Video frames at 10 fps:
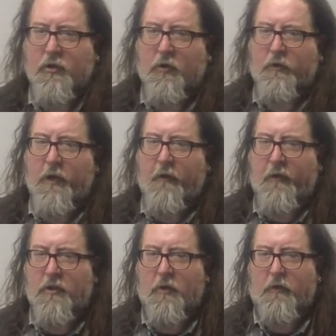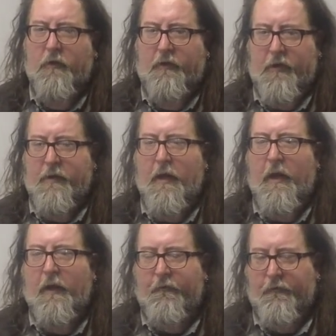children having children is a
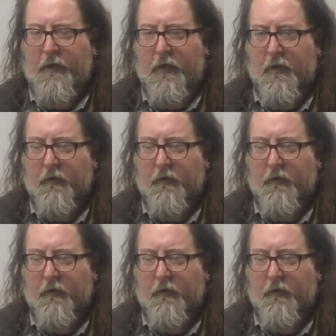negative thing.